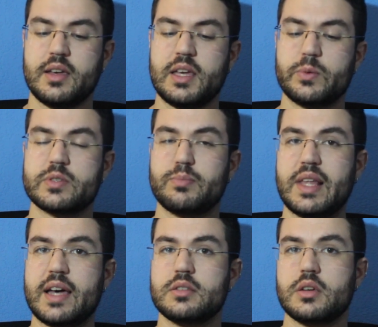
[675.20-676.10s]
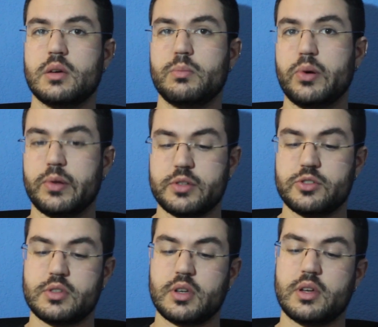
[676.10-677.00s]
It was planned and
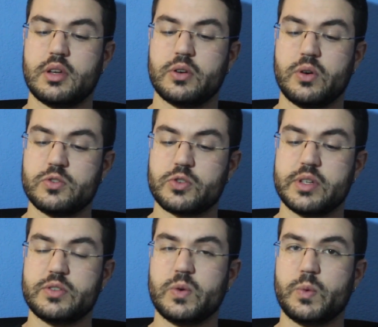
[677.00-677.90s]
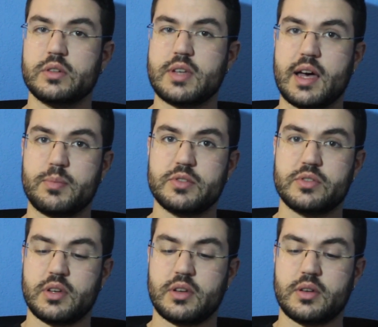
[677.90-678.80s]
polished, contrary to what happened
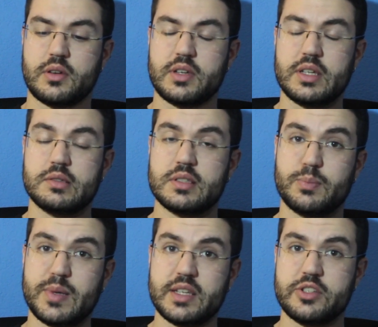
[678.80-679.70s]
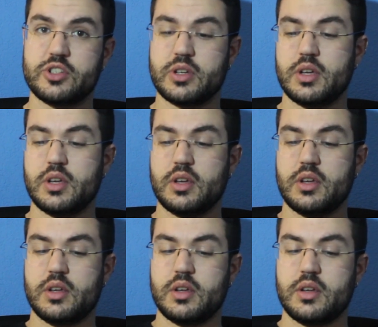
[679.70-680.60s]
in speech.
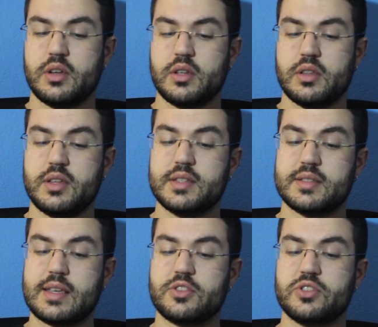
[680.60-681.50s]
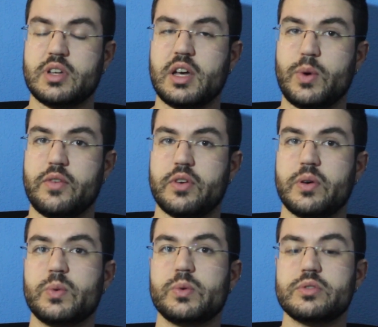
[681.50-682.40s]
This accession,
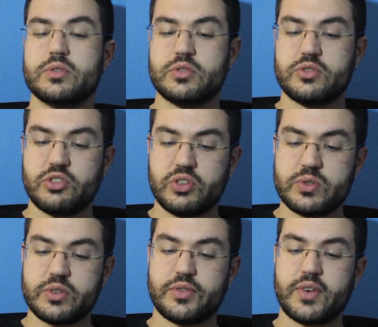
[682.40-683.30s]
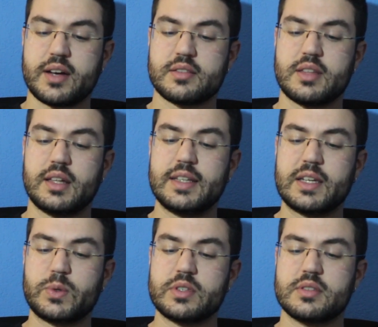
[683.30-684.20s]
however, was due to the fact that
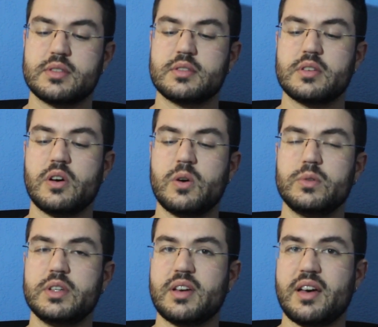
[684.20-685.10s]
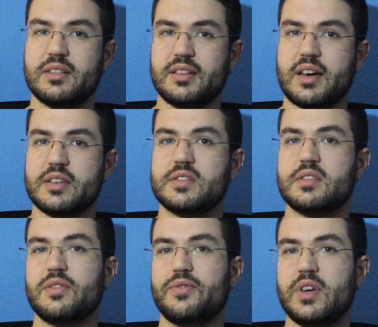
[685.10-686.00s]
linguists only
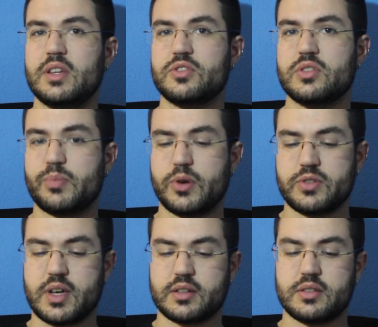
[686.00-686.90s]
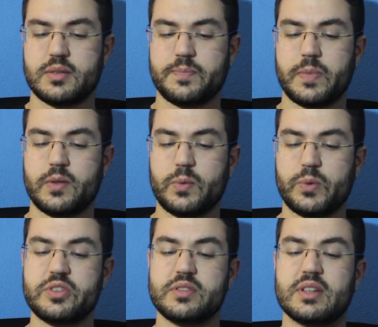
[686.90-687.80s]
analysed the finished product,
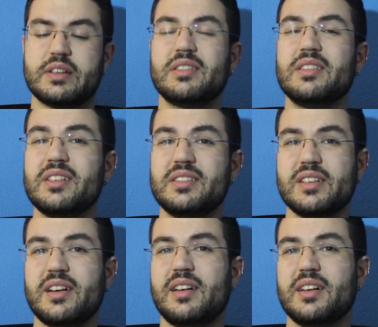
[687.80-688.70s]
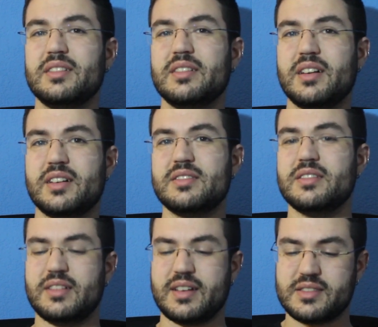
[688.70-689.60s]
which is clearly a highly
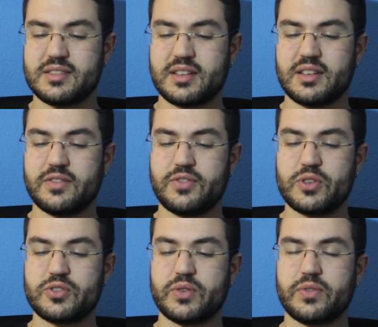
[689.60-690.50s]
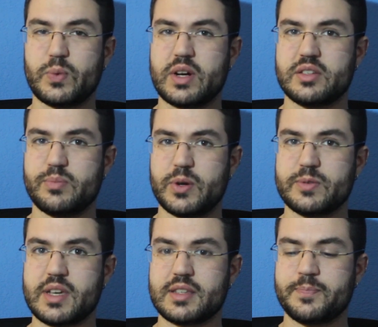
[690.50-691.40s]
idealised version of the writing
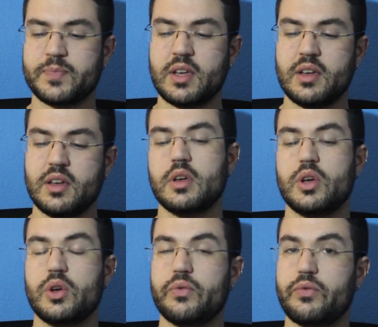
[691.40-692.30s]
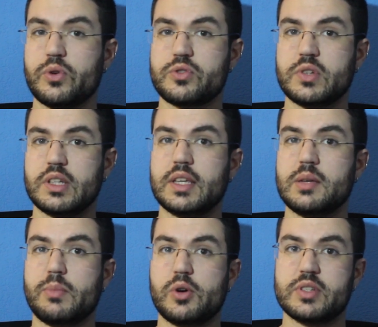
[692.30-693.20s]
process. Fortunately,
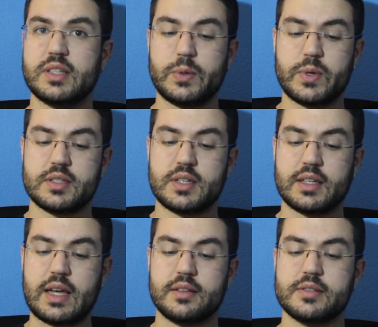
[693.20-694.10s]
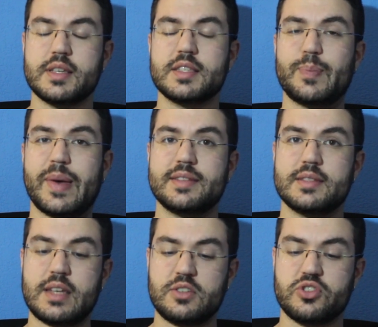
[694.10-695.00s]
modern linguistic analysis pays
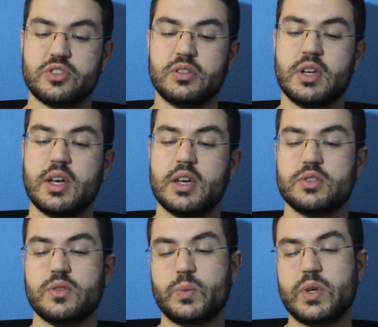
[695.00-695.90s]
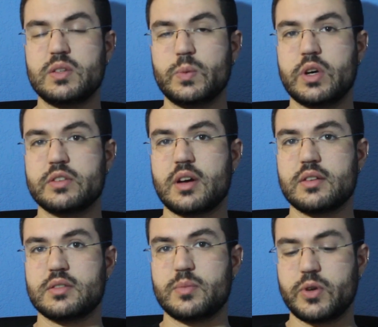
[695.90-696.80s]
attention to the written word
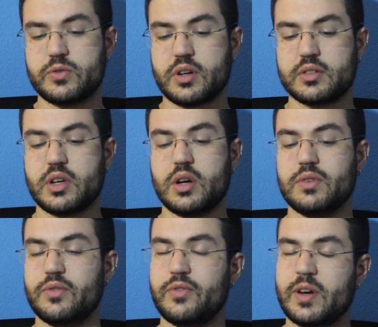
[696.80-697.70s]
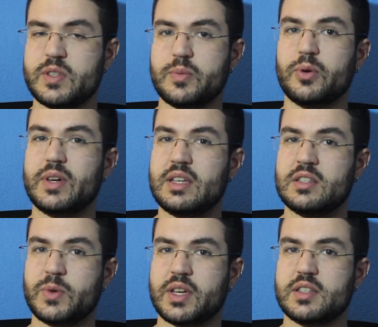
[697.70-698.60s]
as the product of a veritable
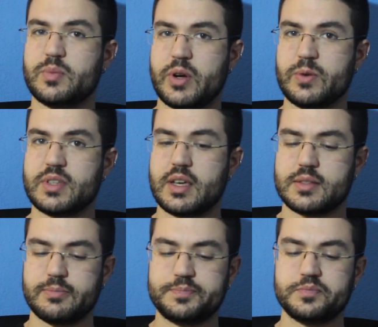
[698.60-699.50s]
intricate process.